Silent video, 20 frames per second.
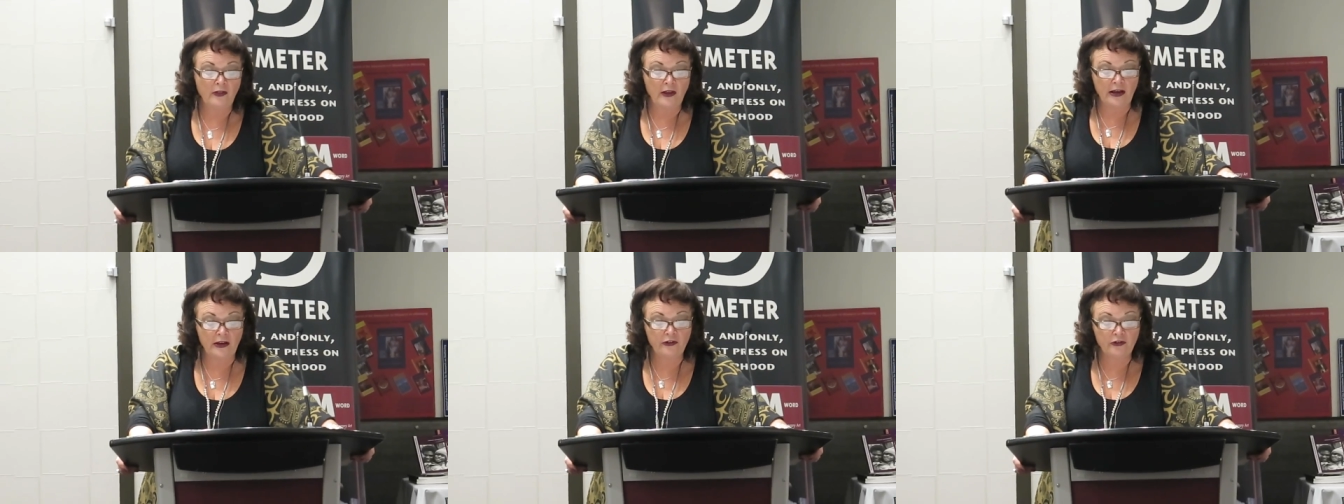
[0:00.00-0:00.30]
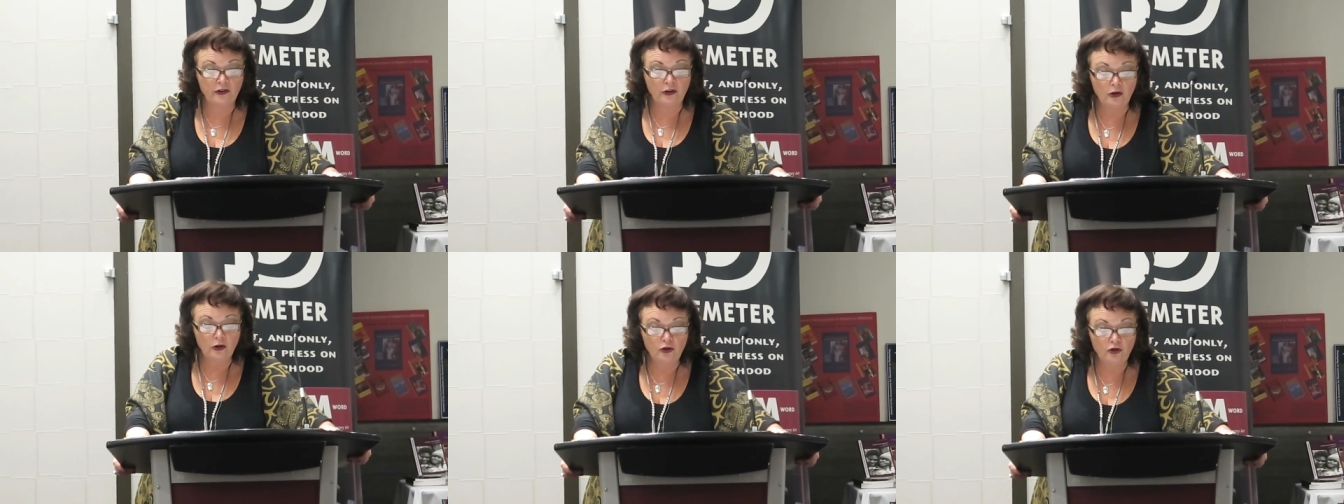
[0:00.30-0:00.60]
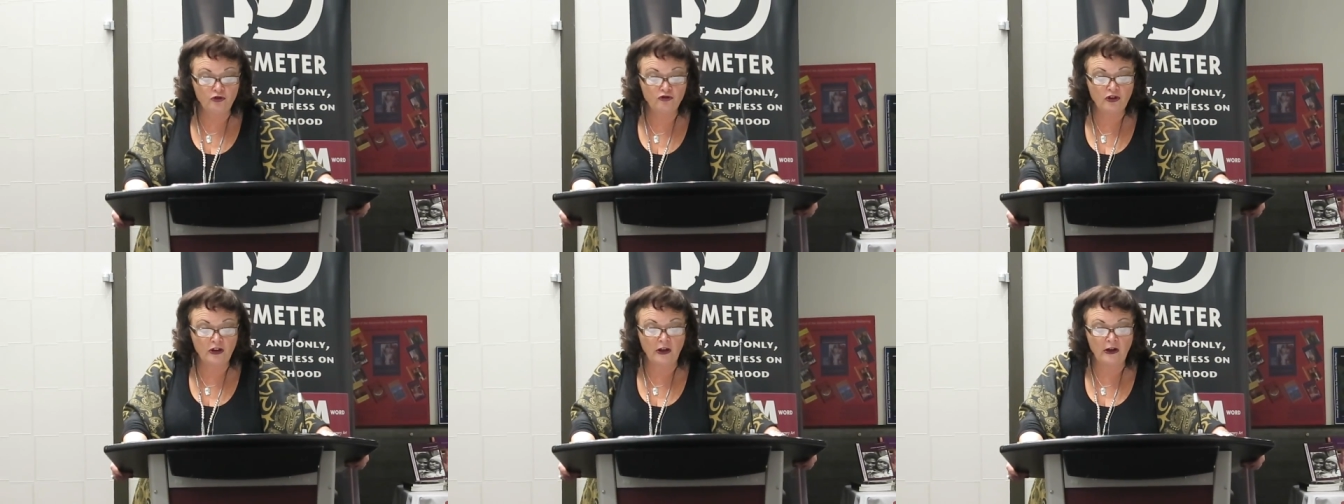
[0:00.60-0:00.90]
the
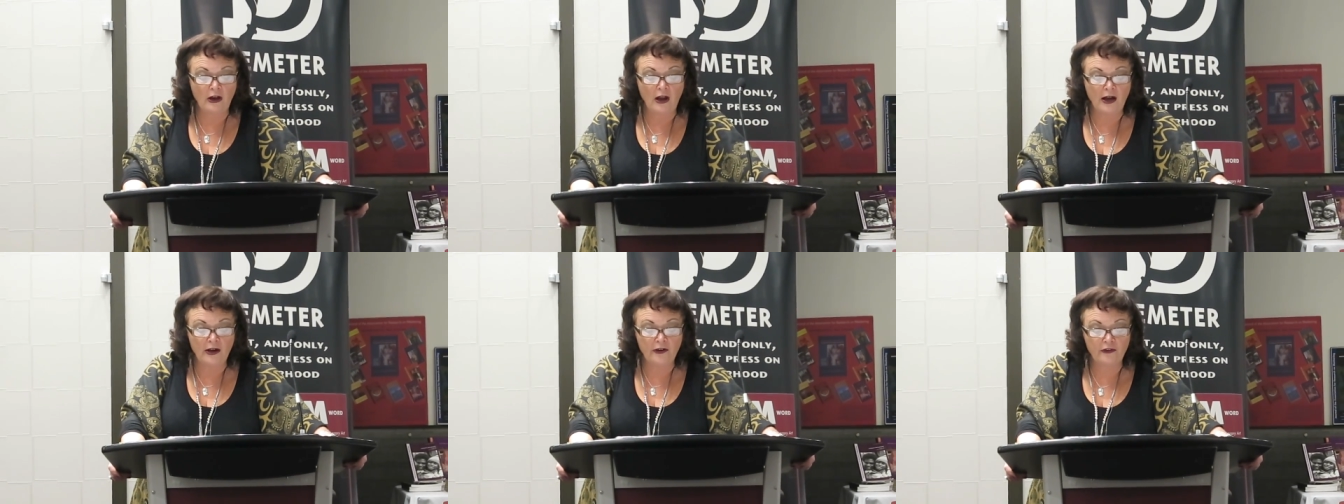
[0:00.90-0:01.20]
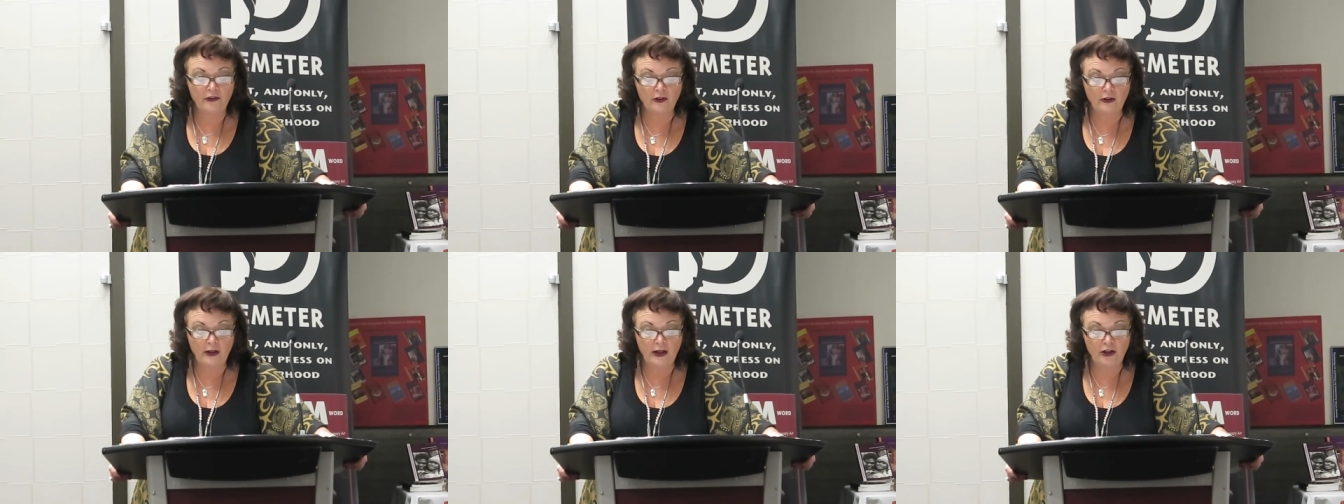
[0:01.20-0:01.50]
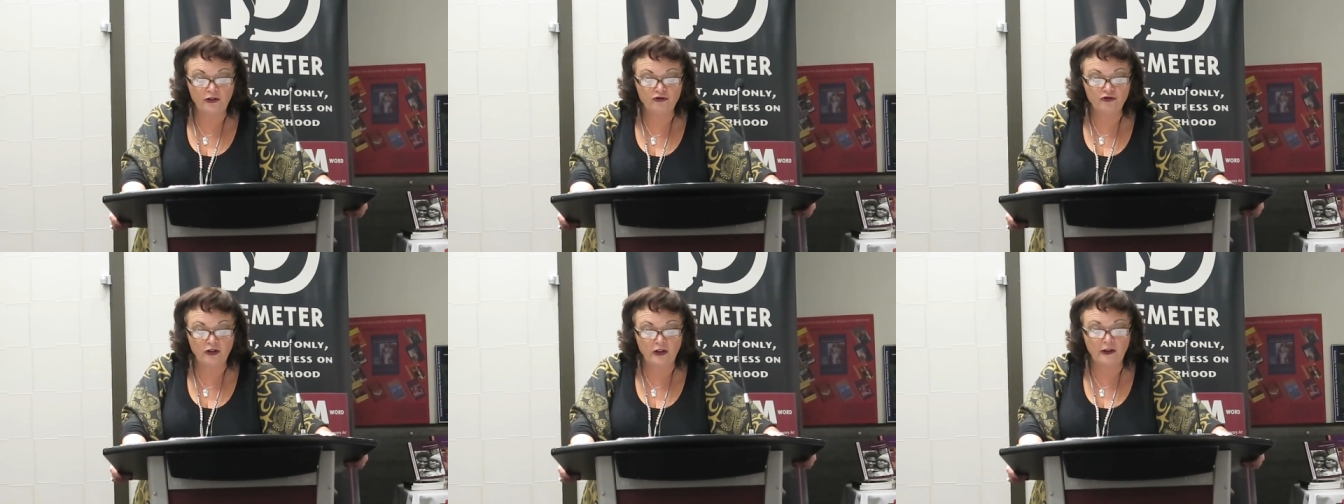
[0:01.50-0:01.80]
exclusion and
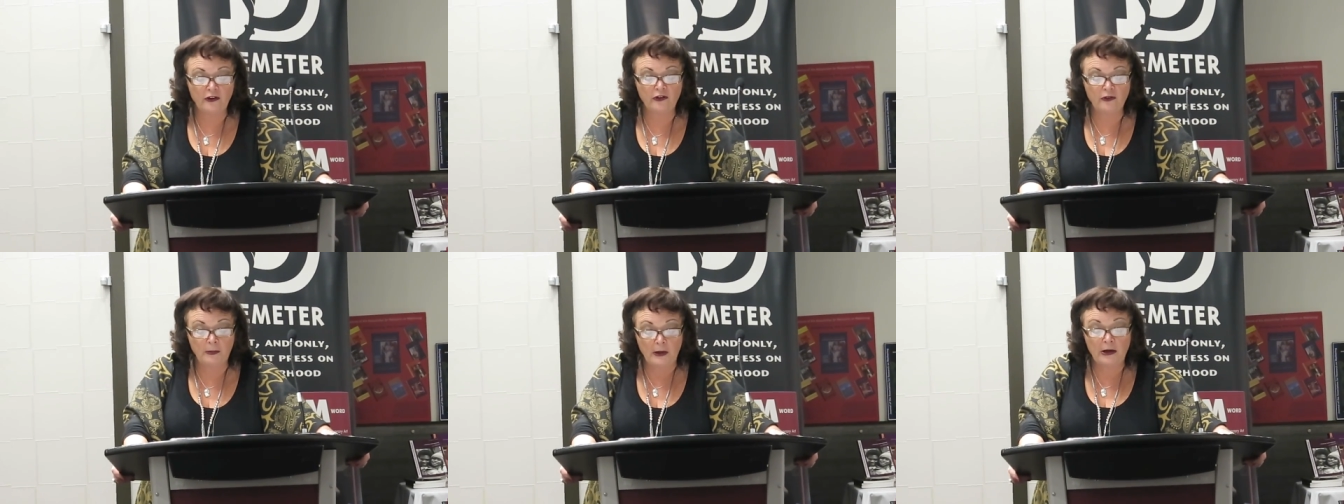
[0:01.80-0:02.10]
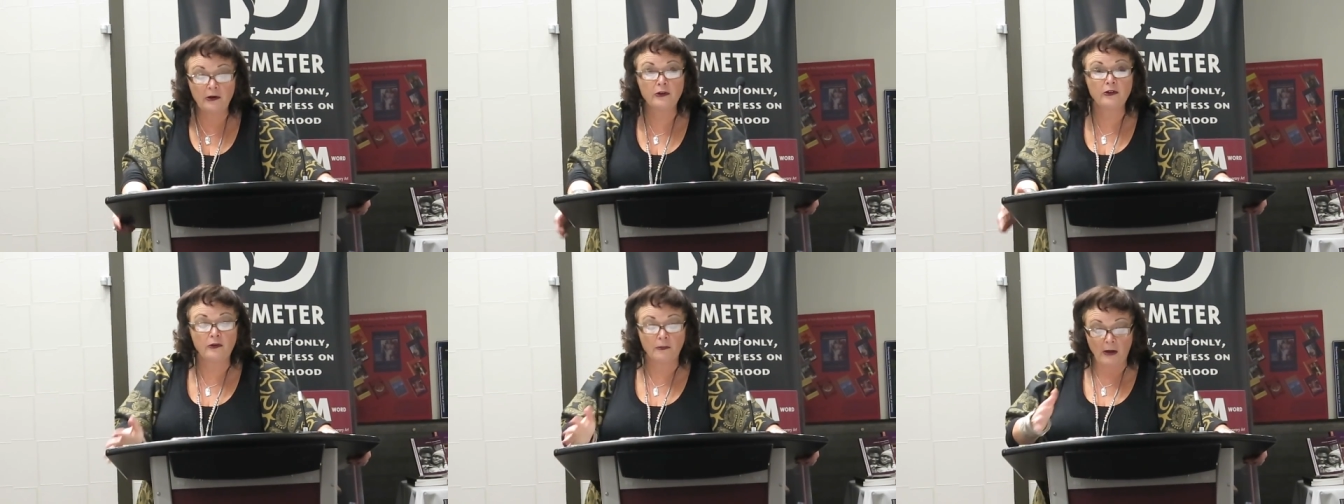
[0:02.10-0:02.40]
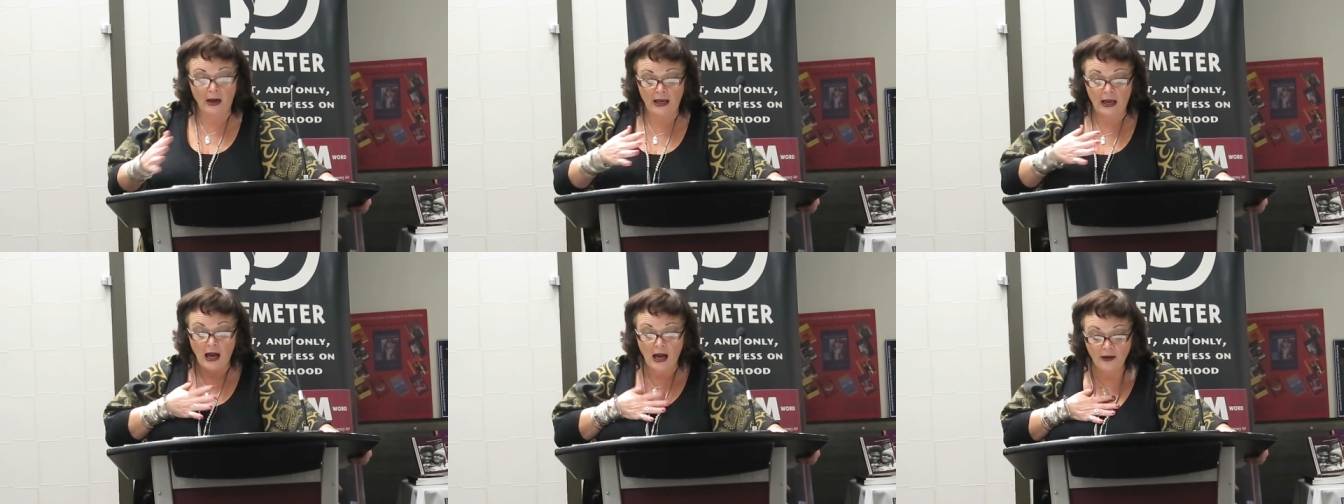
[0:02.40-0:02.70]
isolation experienced
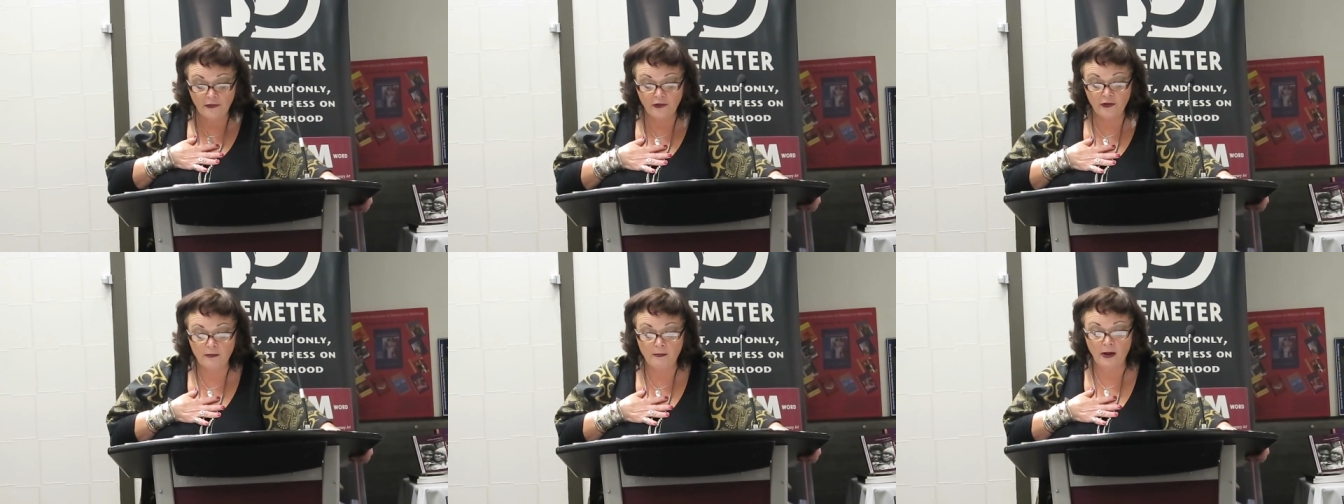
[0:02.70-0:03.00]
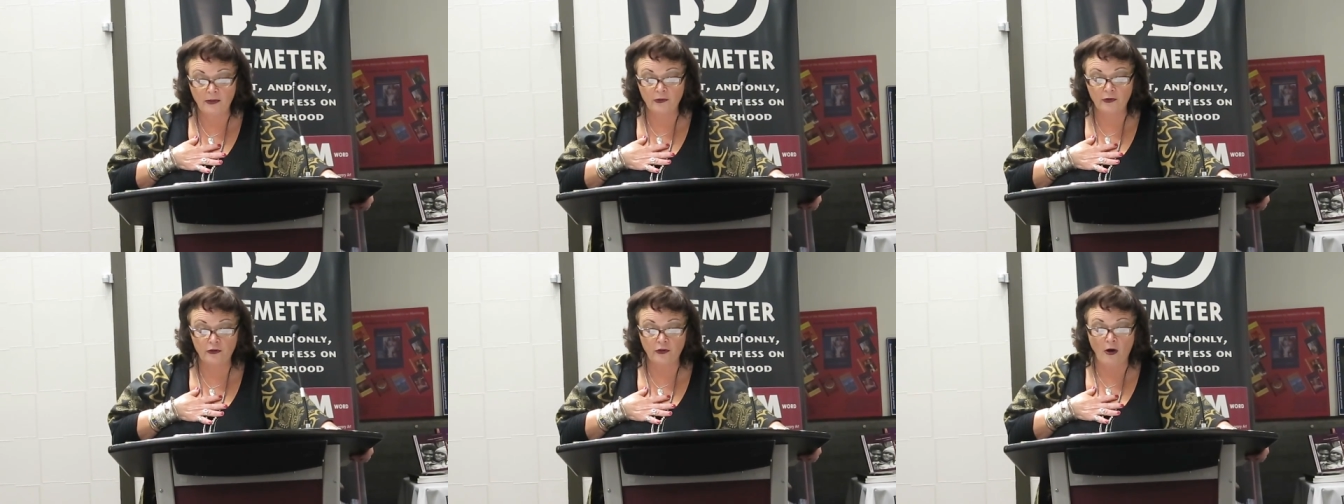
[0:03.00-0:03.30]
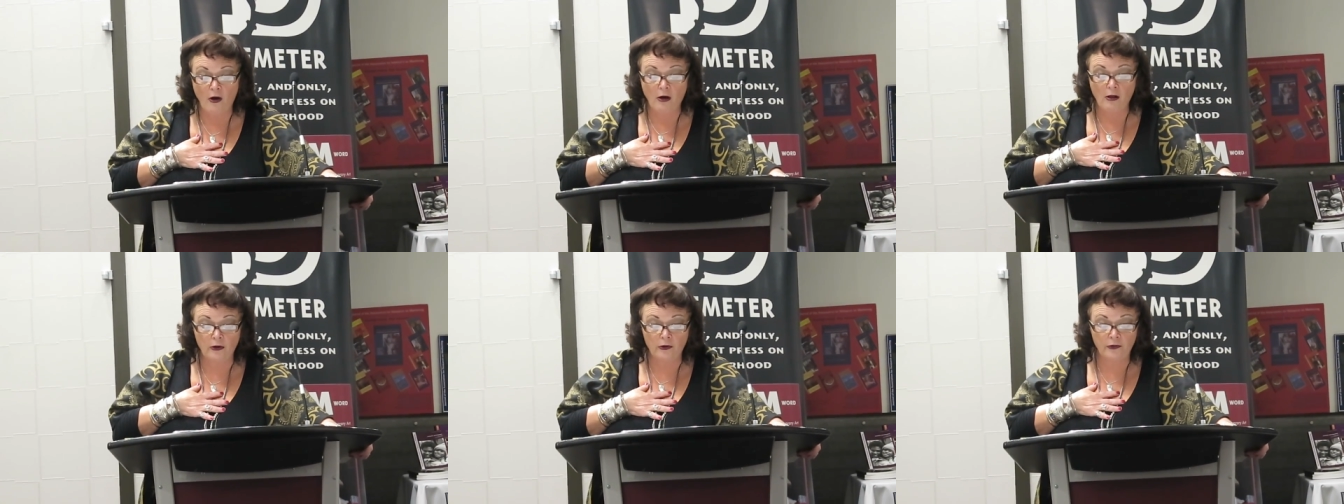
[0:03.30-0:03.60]
by us as mother
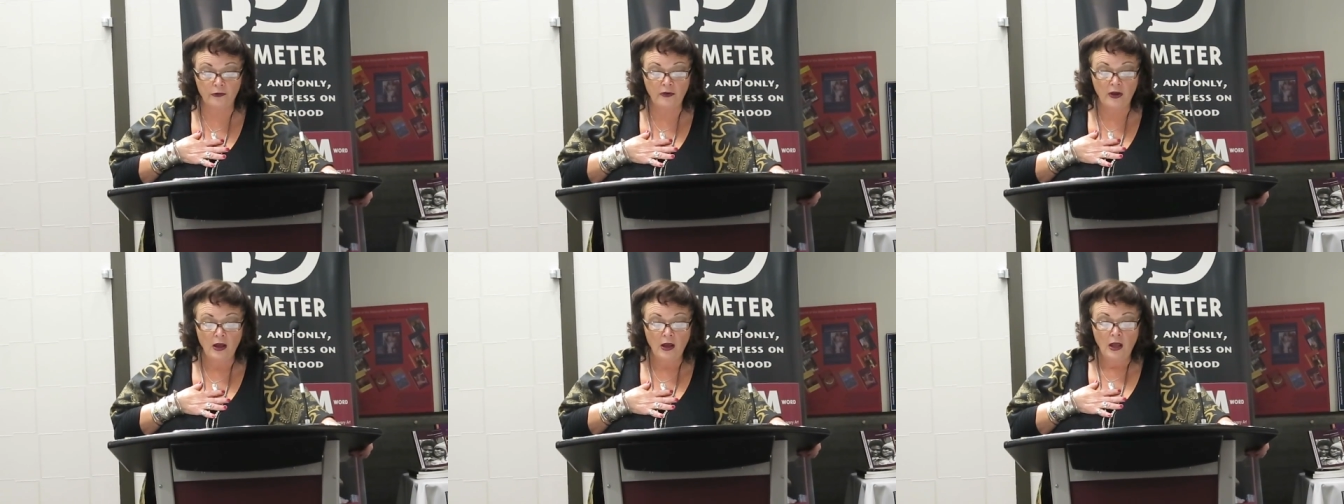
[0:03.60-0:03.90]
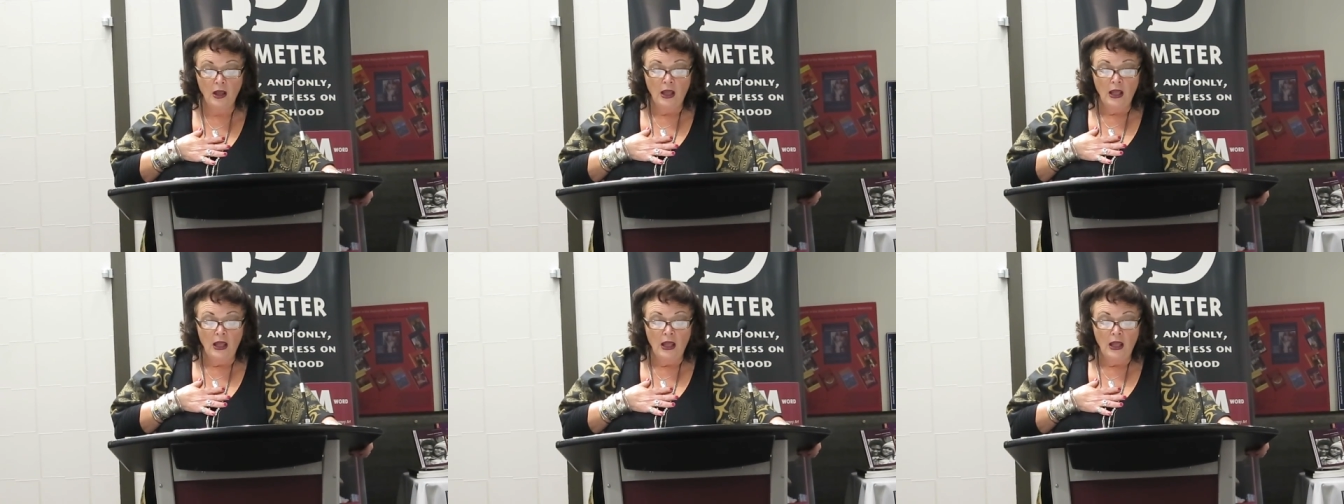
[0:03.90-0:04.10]
scholars